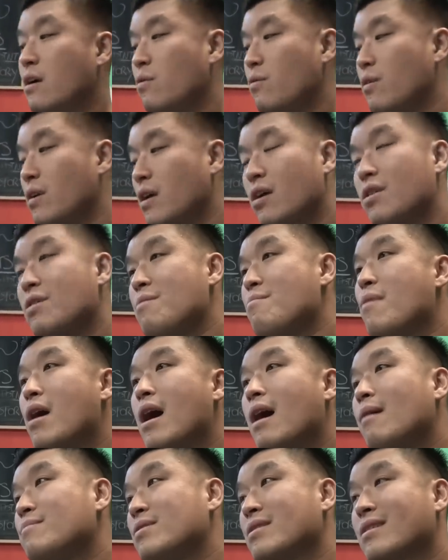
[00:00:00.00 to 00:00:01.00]
When other
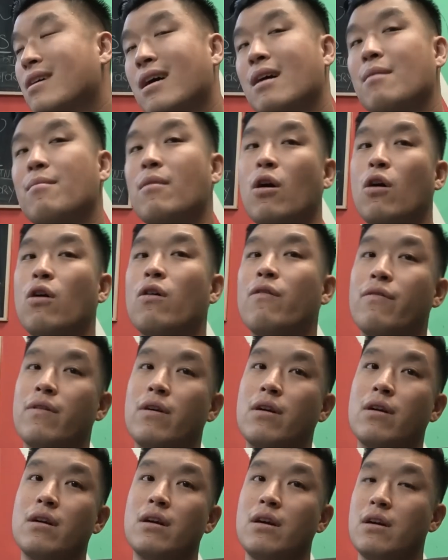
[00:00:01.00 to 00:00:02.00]
moms come
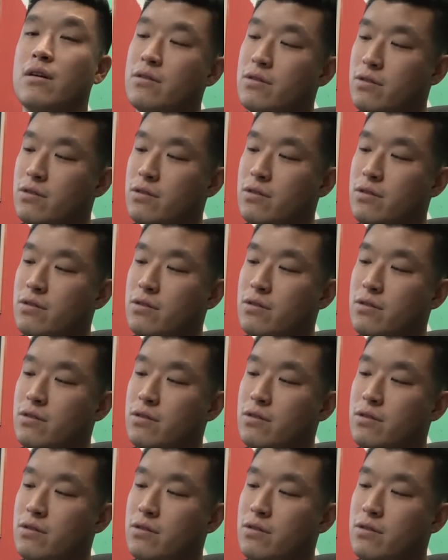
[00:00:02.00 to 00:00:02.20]
over